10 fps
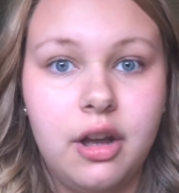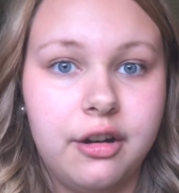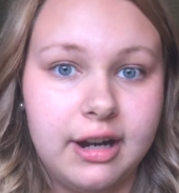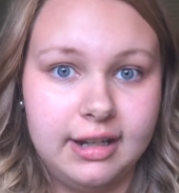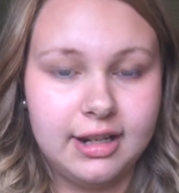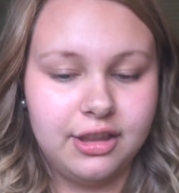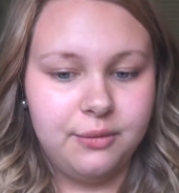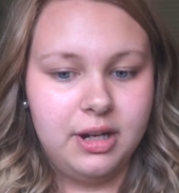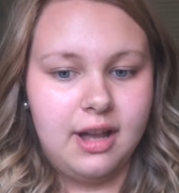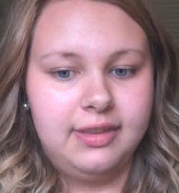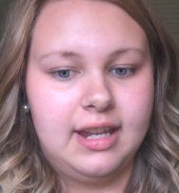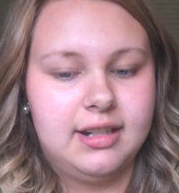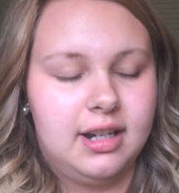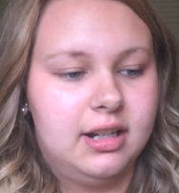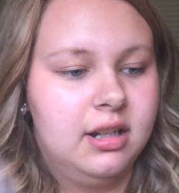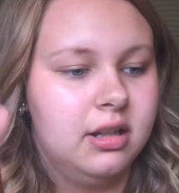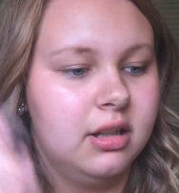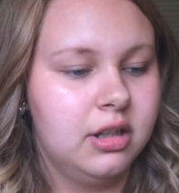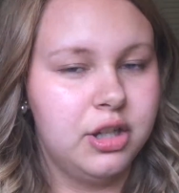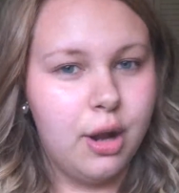Alright, now that we got that done,
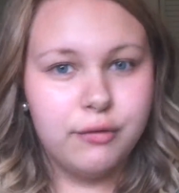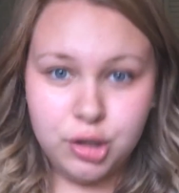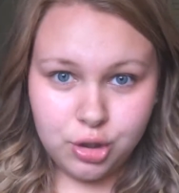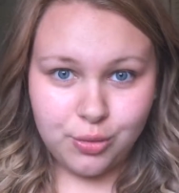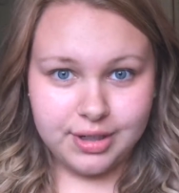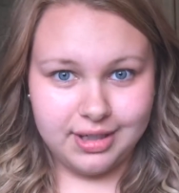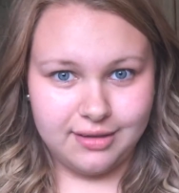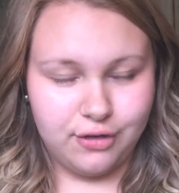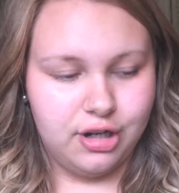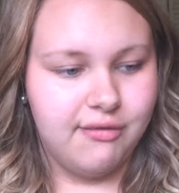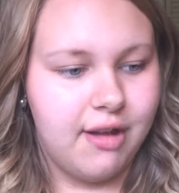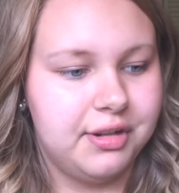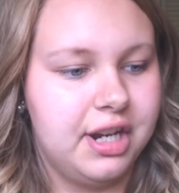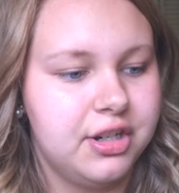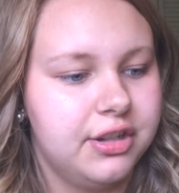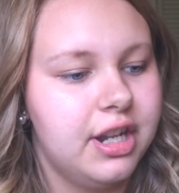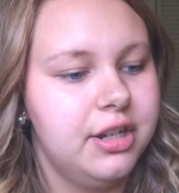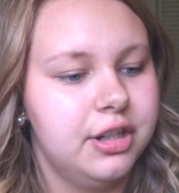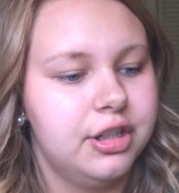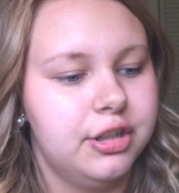you have two choices for your foundation
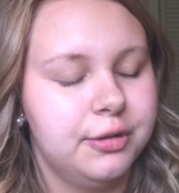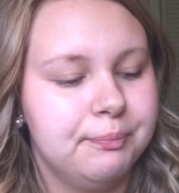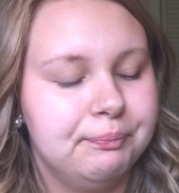that you can do.